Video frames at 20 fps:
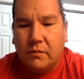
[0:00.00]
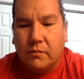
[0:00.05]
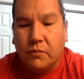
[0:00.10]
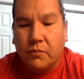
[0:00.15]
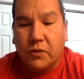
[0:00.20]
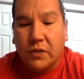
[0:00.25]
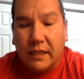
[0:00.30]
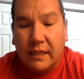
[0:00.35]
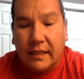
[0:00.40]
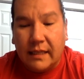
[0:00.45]

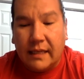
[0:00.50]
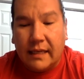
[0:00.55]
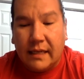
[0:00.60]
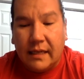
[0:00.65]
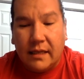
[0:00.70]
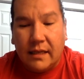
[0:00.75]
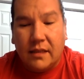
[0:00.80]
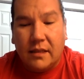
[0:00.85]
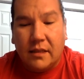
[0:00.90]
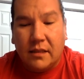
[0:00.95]

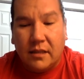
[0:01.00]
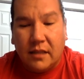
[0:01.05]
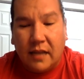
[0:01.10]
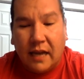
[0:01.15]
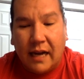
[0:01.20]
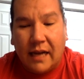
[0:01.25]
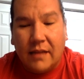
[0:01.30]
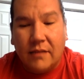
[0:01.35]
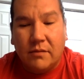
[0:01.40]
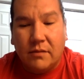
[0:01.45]
really
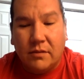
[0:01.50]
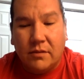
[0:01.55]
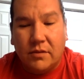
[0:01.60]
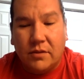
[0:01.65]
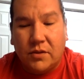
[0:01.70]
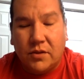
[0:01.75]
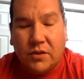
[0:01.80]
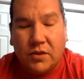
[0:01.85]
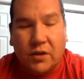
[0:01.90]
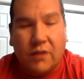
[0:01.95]
not
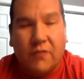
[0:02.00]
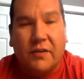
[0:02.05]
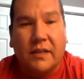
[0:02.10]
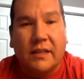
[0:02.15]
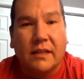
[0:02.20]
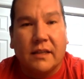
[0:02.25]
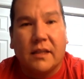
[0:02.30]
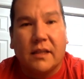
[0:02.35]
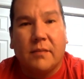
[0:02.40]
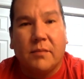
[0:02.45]
serving
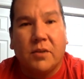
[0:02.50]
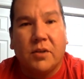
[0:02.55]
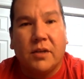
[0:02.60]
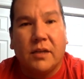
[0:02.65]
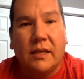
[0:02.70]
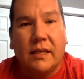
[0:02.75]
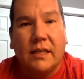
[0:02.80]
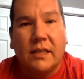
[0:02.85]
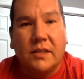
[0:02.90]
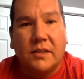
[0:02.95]
the
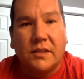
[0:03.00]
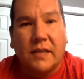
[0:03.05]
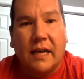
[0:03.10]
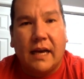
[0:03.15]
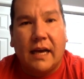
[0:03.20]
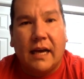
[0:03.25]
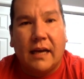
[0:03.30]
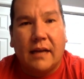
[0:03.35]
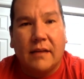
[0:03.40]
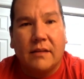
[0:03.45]
communities
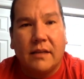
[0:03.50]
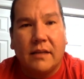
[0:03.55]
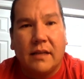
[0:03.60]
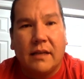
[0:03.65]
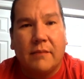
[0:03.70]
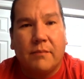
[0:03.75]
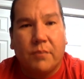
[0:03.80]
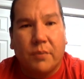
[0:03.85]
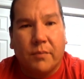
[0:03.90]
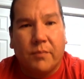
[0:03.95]
that
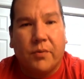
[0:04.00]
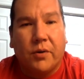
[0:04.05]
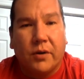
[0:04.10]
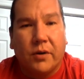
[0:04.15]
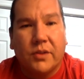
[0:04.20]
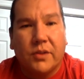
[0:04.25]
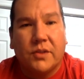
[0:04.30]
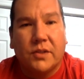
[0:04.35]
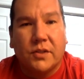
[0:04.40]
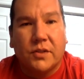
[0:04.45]
it
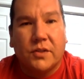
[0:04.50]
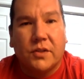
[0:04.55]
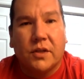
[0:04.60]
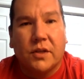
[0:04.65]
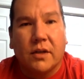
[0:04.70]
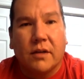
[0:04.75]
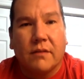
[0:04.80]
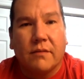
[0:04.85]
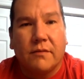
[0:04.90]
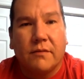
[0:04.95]
purports to
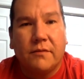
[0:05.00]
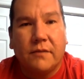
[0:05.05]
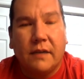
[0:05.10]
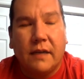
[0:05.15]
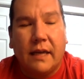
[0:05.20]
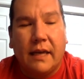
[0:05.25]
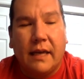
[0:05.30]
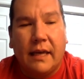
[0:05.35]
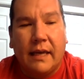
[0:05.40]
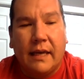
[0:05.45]
serve,
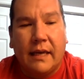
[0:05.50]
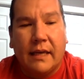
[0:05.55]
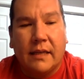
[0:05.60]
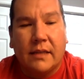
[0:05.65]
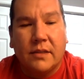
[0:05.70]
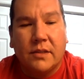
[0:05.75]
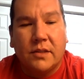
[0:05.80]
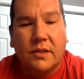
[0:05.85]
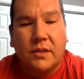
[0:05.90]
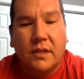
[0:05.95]

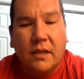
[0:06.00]
and